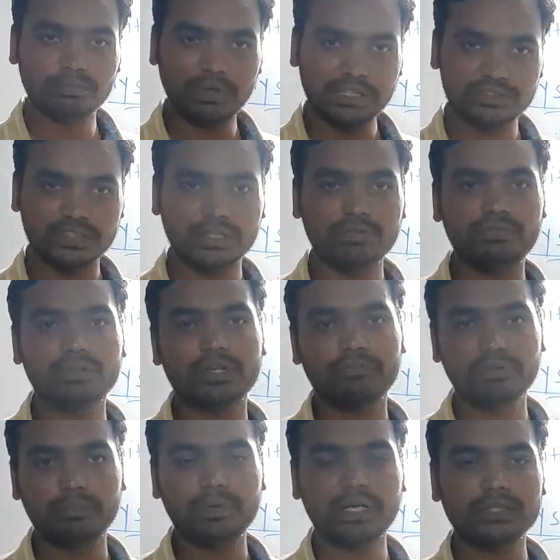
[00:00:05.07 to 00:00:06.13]
Myself,
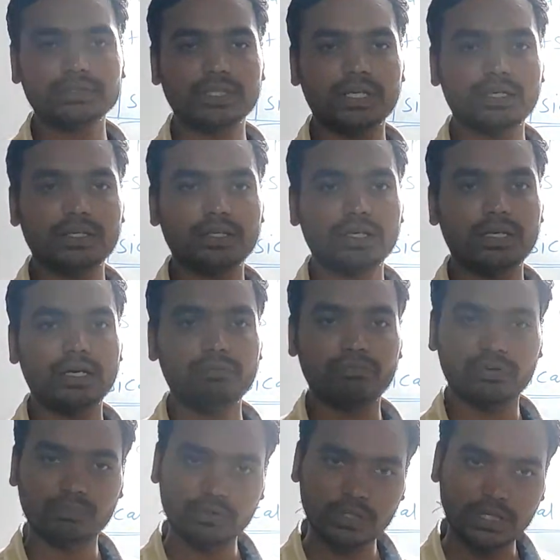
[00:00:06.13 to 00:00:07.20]
Ravi Brazdar. I am
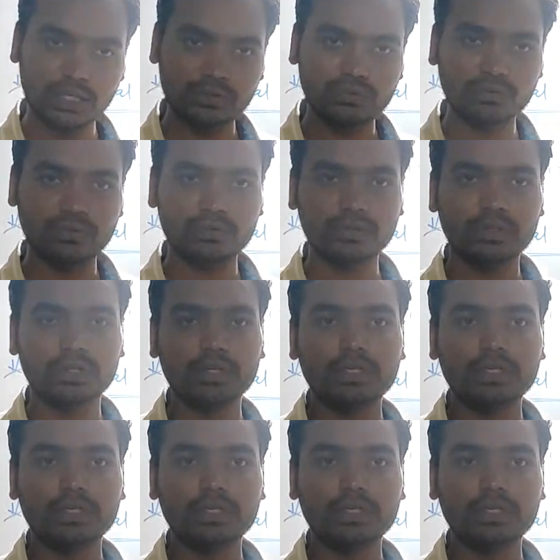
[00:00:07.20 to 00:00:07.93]
from the Latur